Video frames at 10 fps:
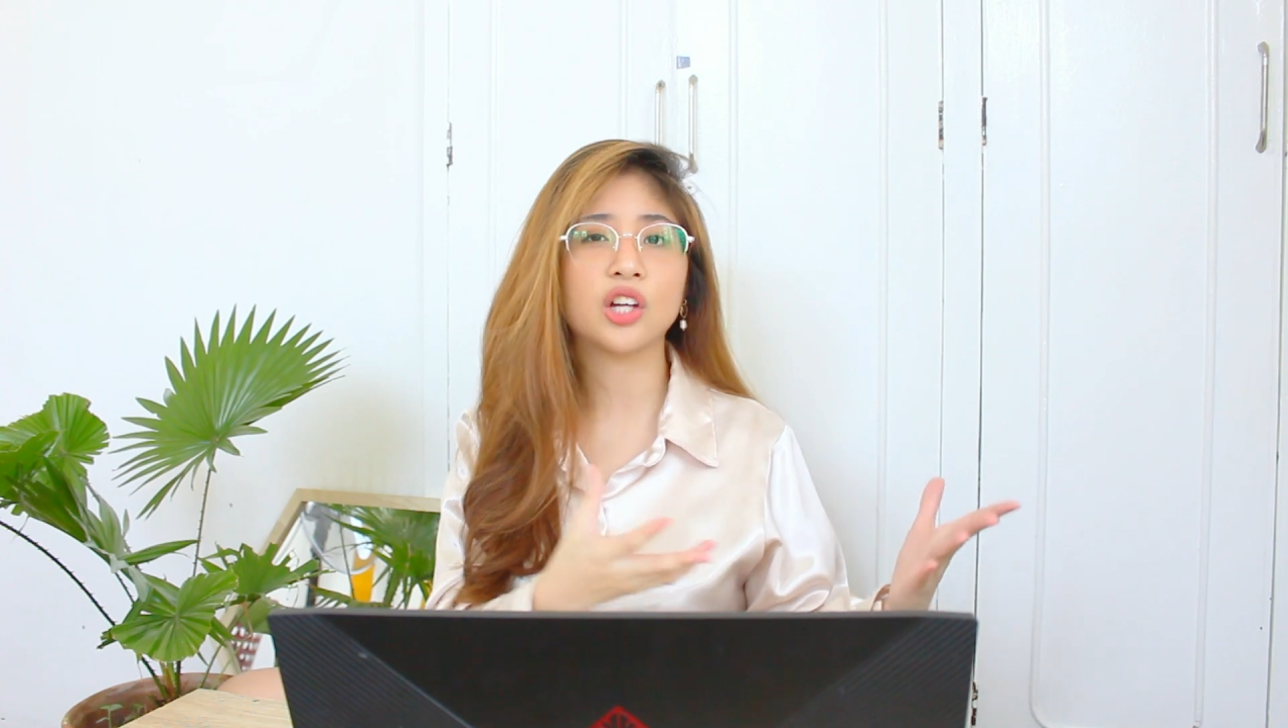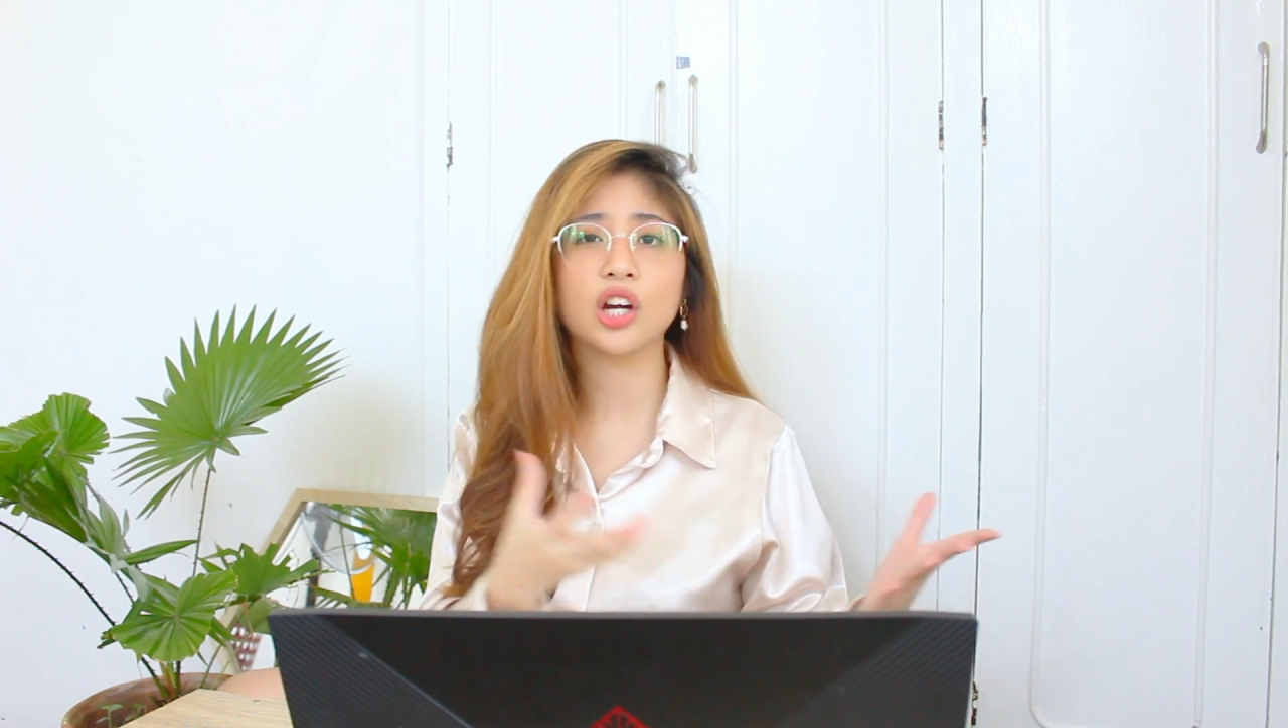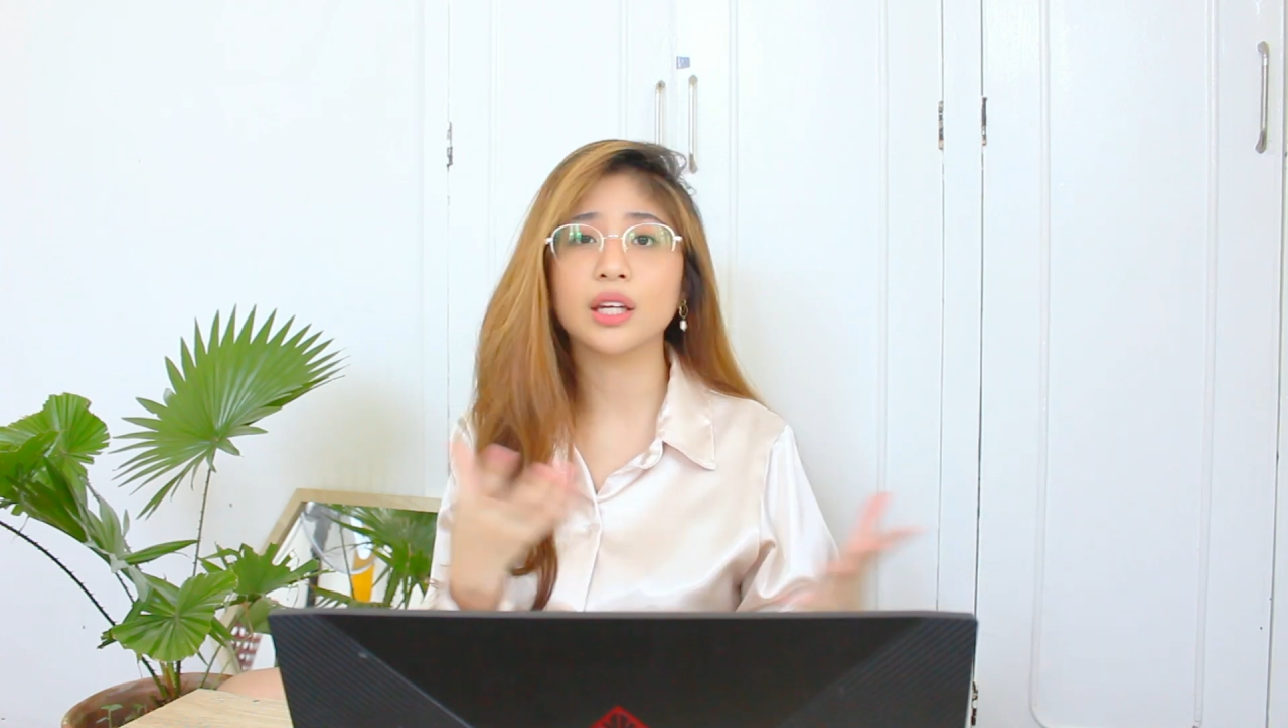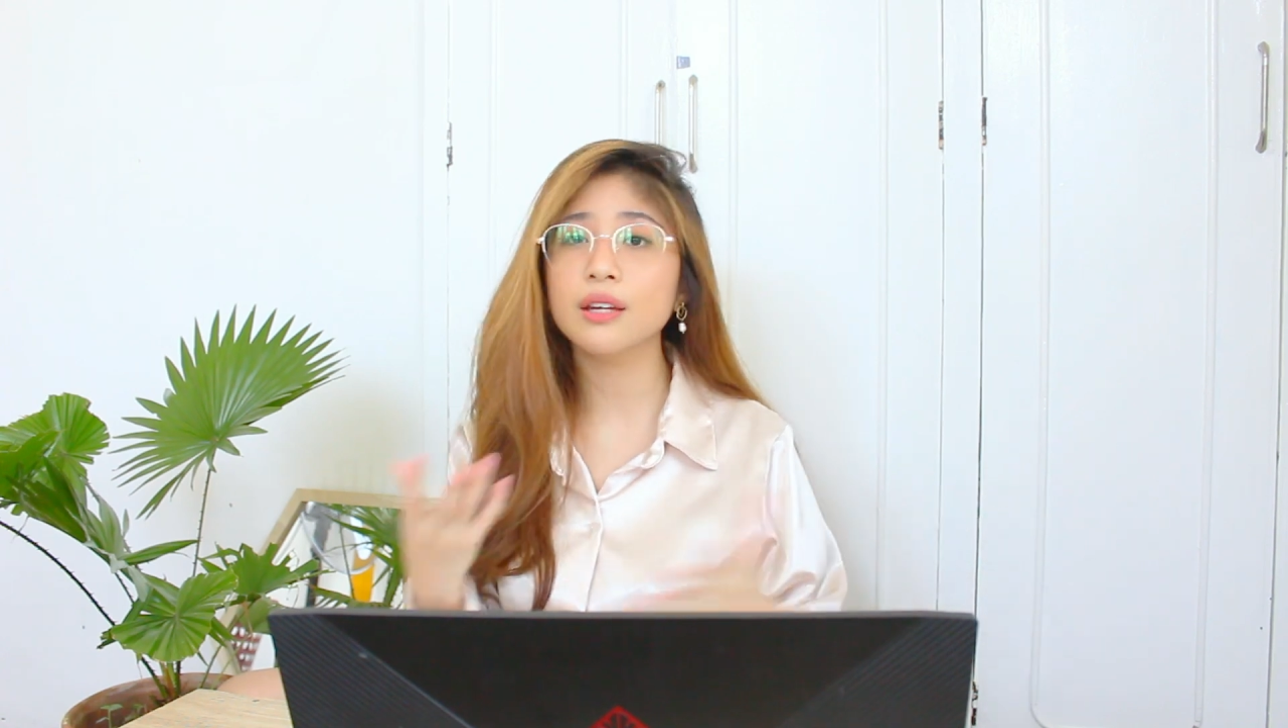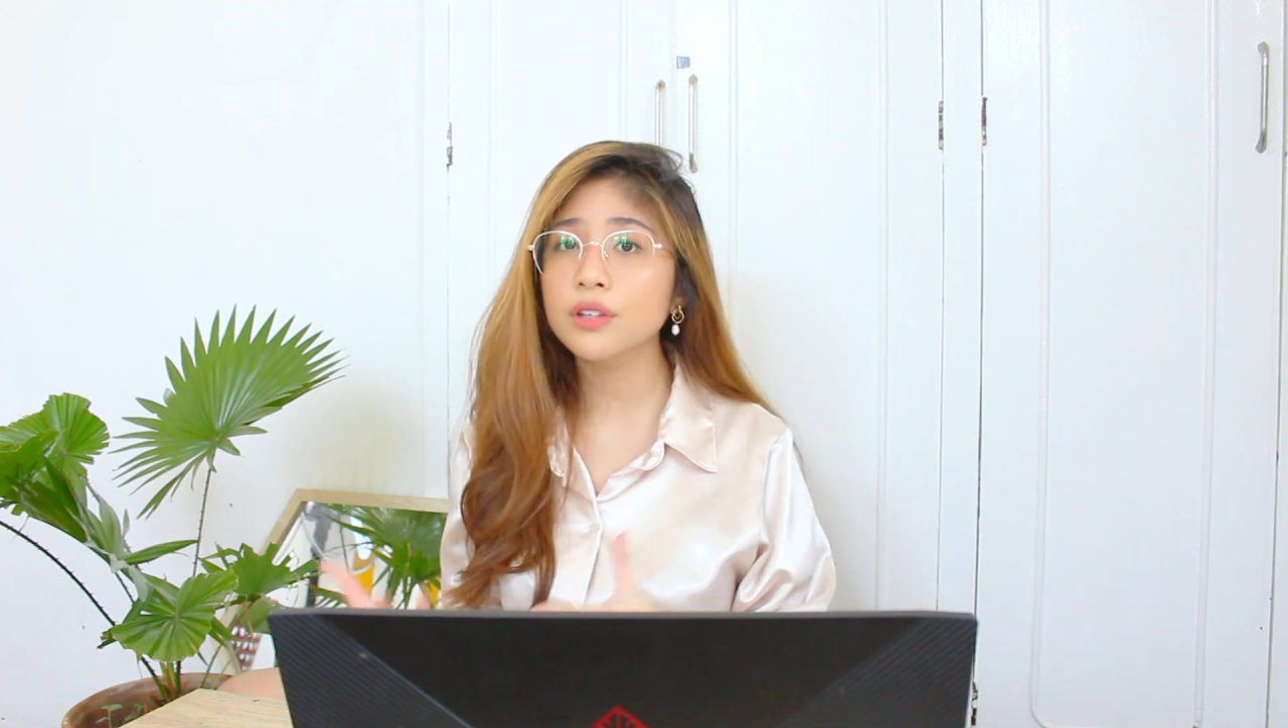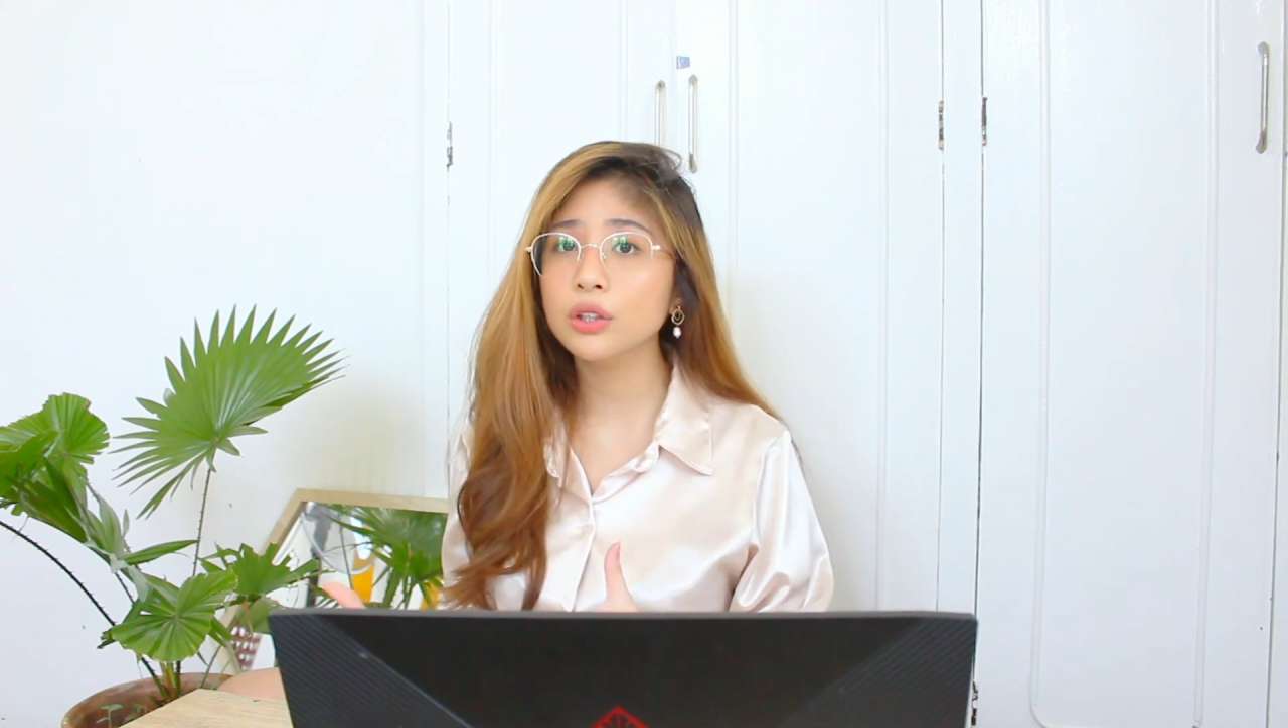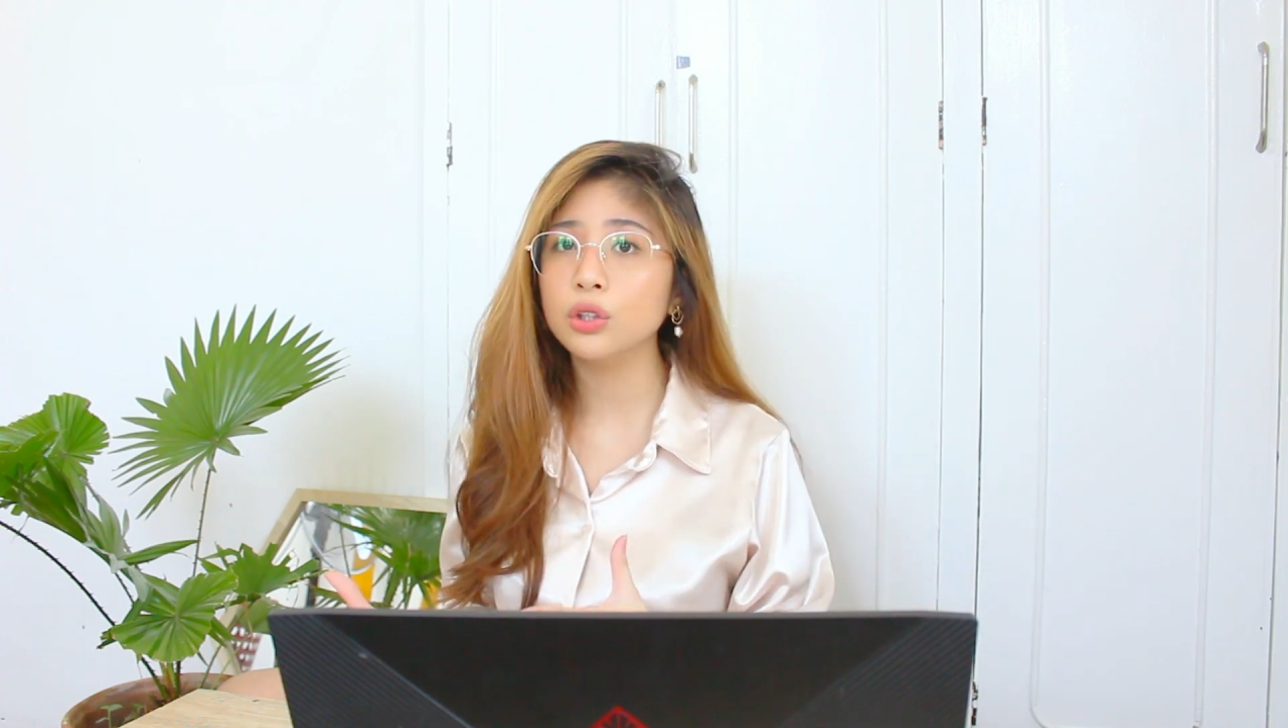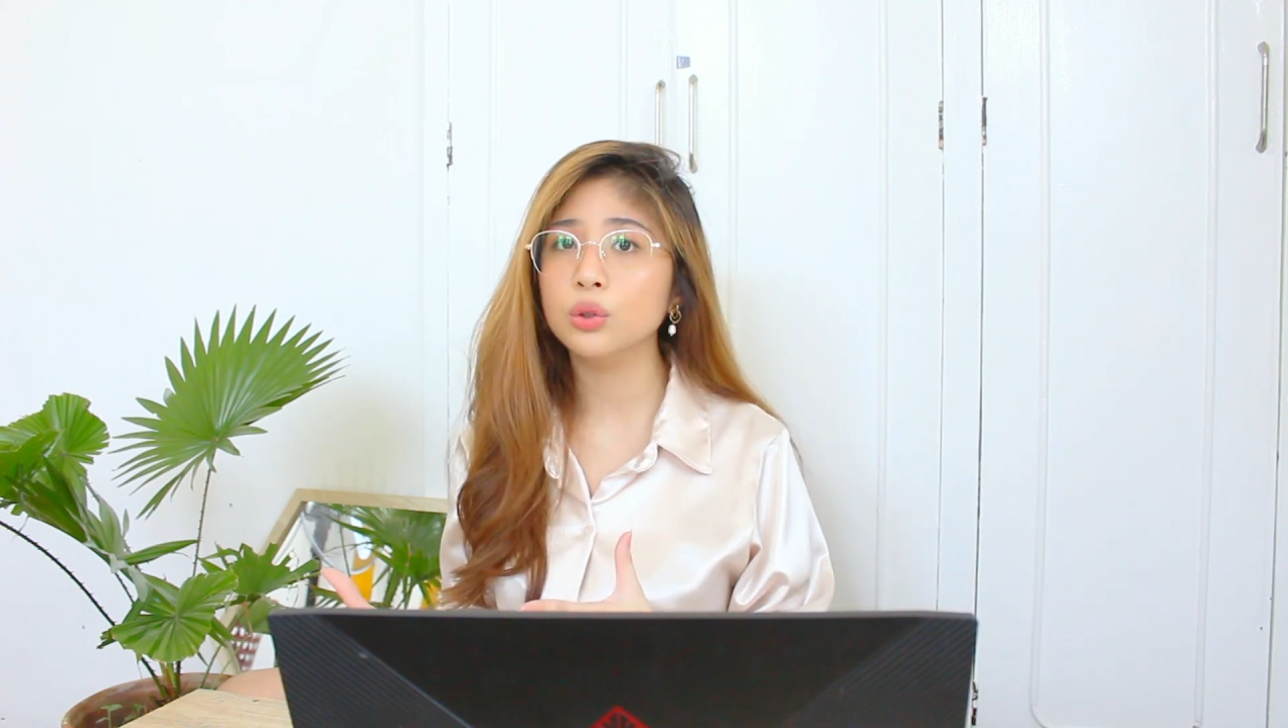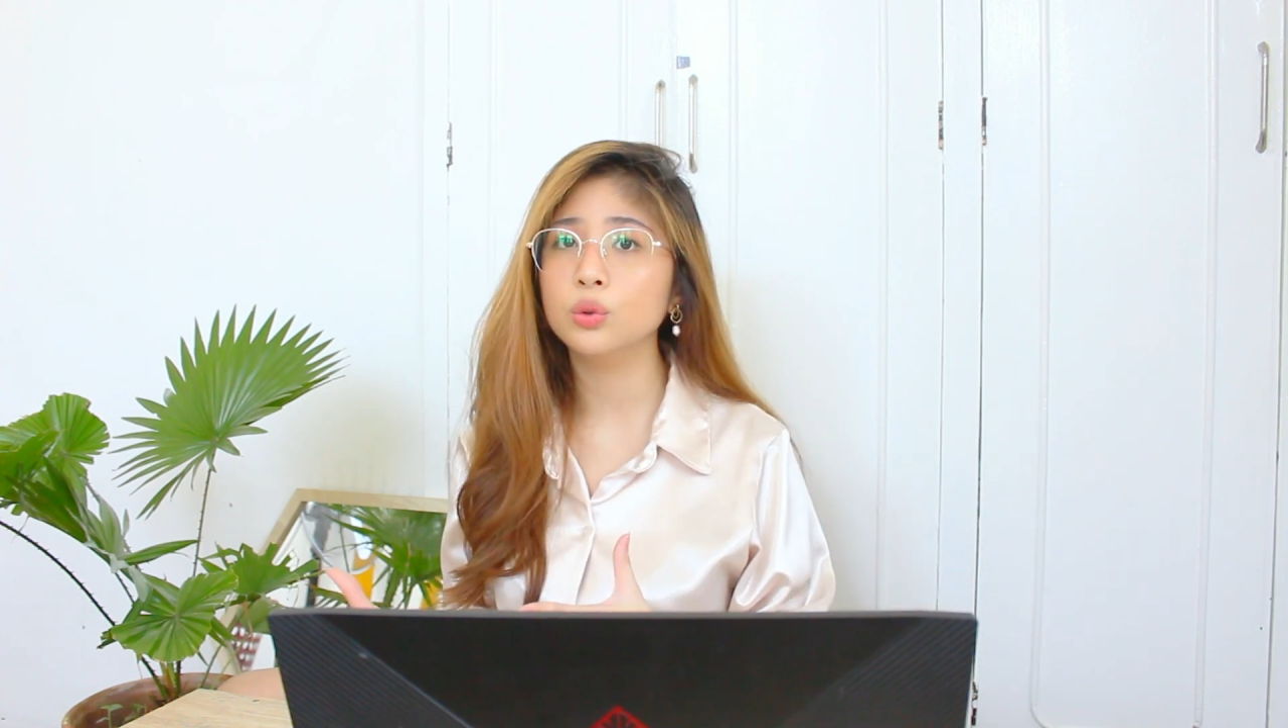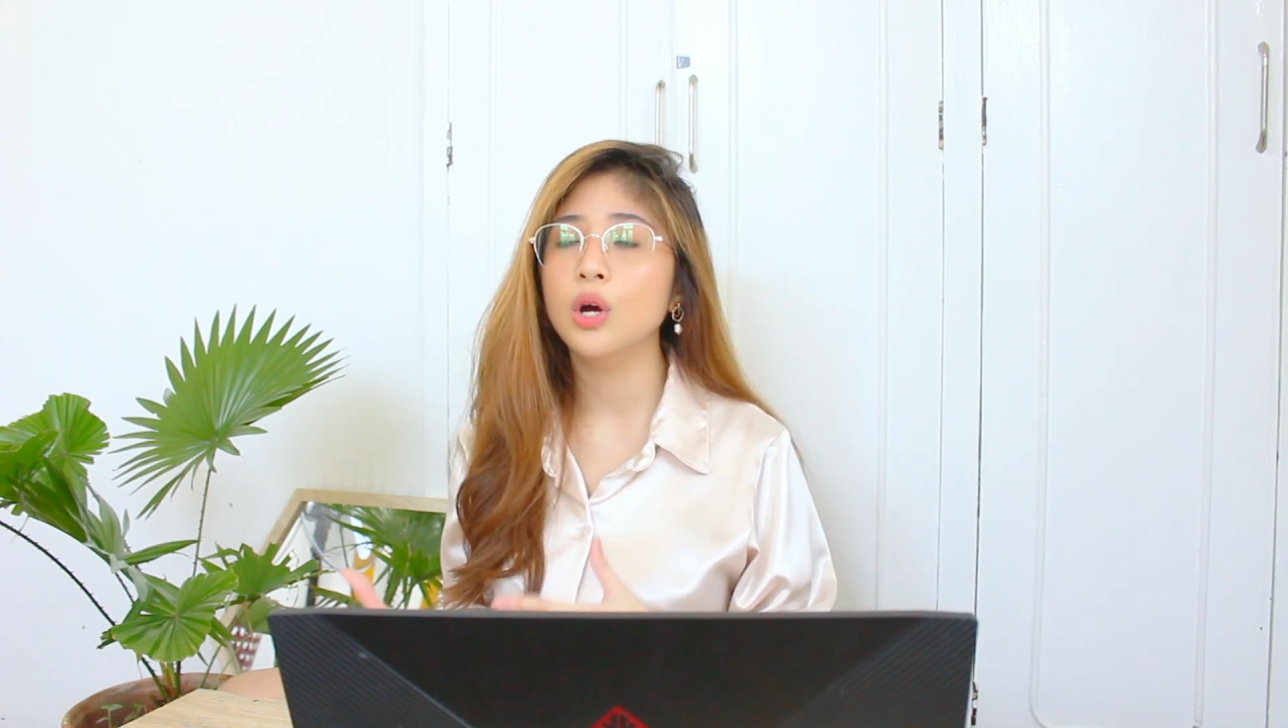are given to you